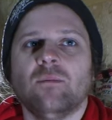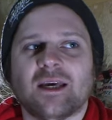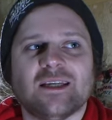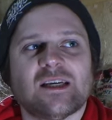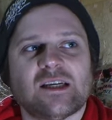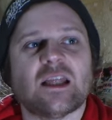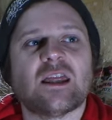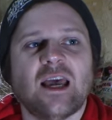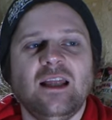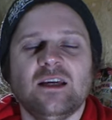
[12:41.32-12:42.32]
because the
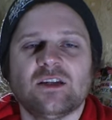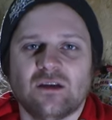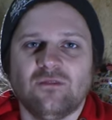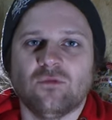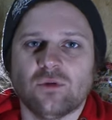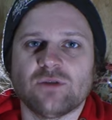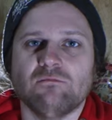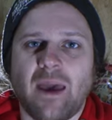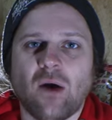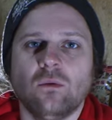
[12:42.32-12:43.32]
synthetic stuff will just
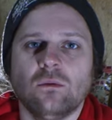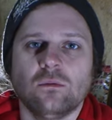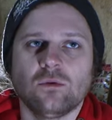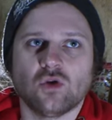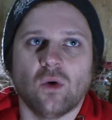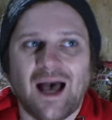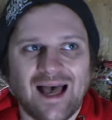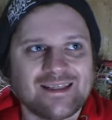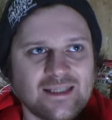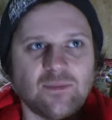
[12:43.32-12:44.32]
melt, so it
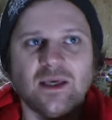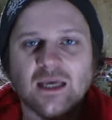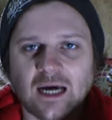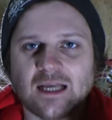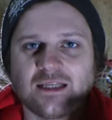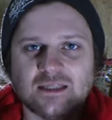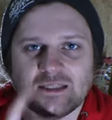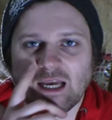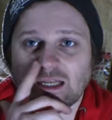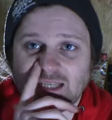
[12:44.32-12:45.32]
has to be a
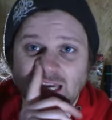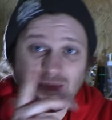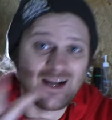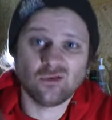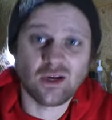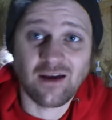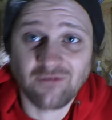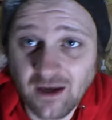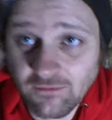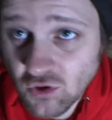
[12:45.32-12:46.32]
certain type, and I don't have
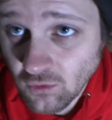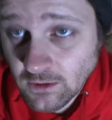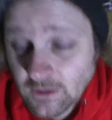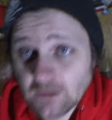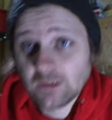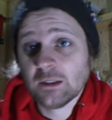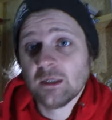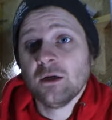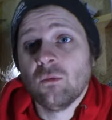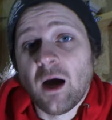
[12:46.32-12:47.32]
that. So
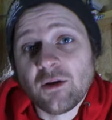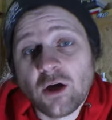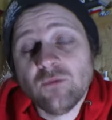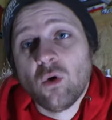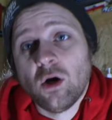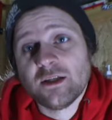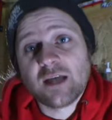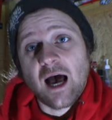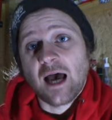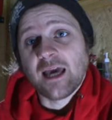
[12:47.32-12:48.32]
what I done was
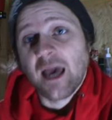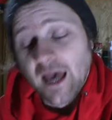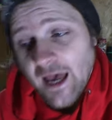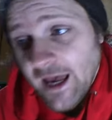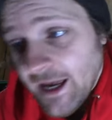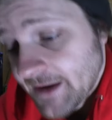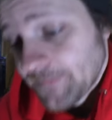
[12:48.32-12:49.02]
I